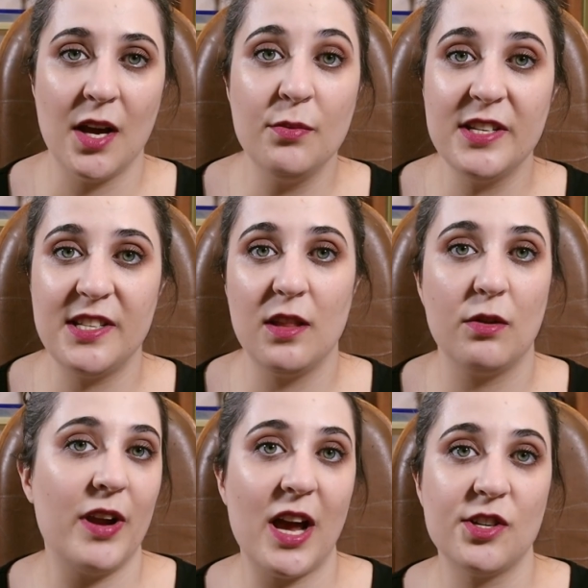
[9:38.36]
And we see in
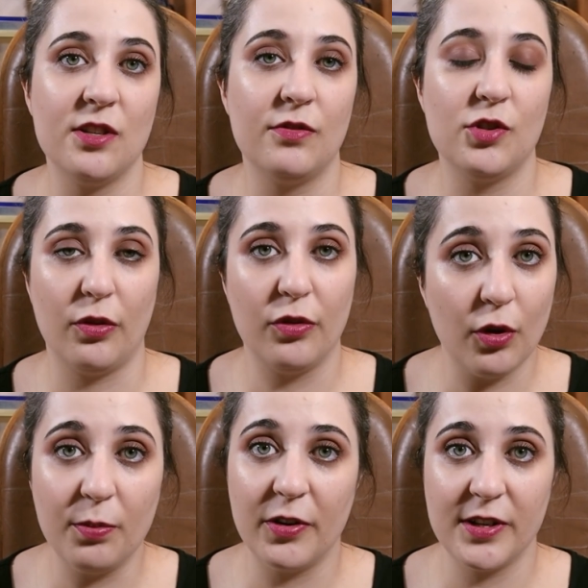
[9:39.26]
the reaction of John
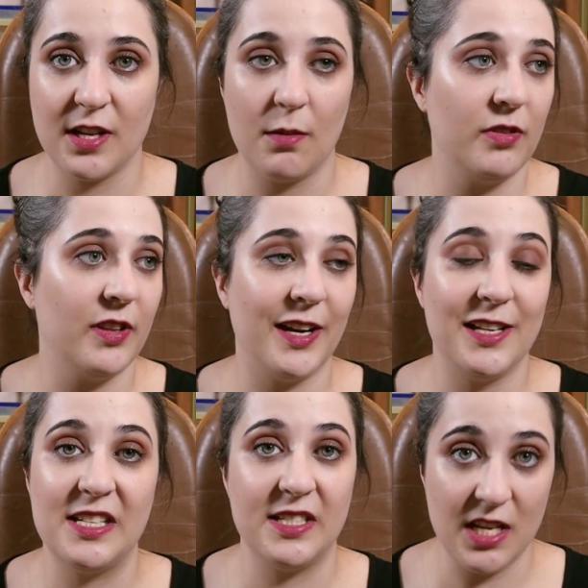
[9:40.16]
Thorpe, for example, that
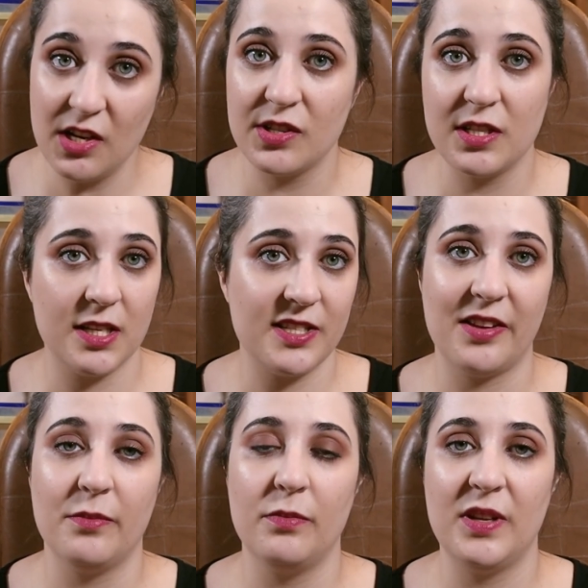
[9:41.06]
at least he considers
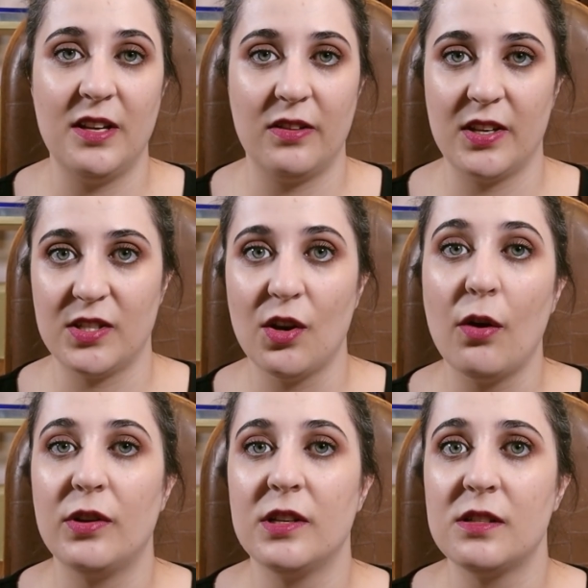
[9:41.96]
them beneath his
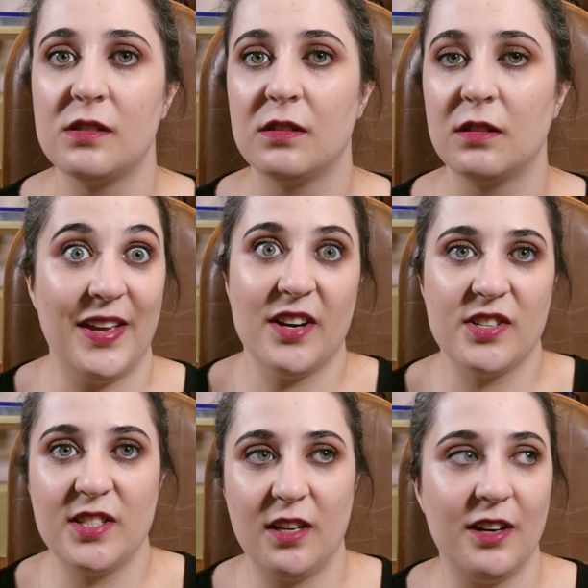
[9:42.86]
notice, that they are
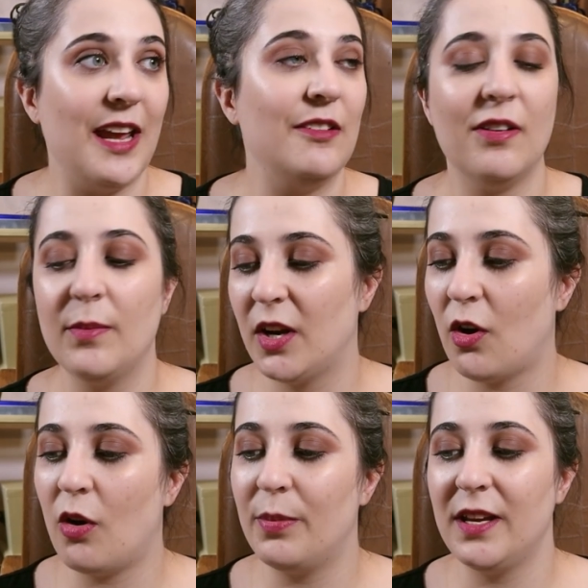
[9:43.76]
considered a feminine
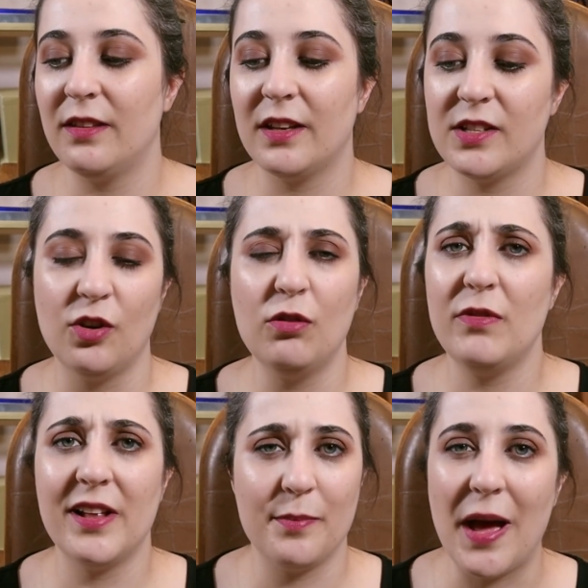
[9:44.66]
hobby that no
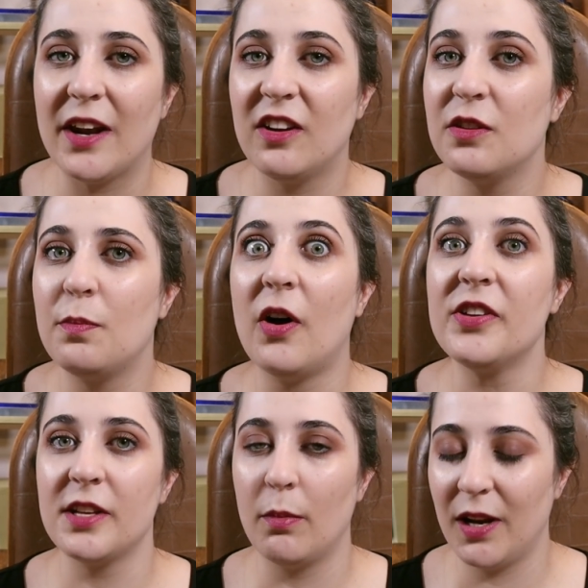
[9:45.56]
real man could
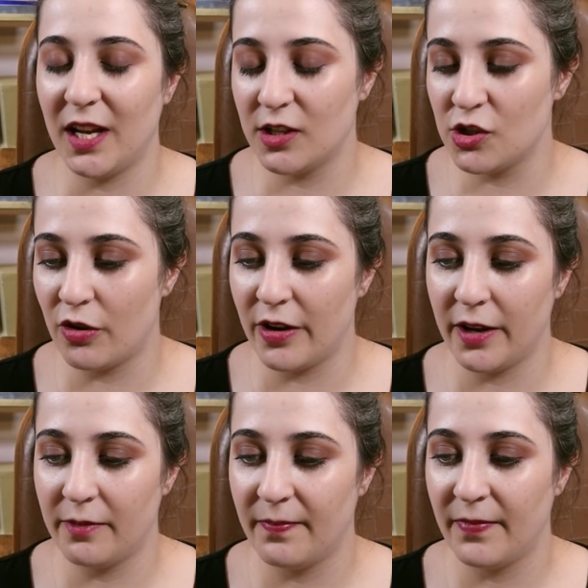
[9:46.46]
possibly enjoy.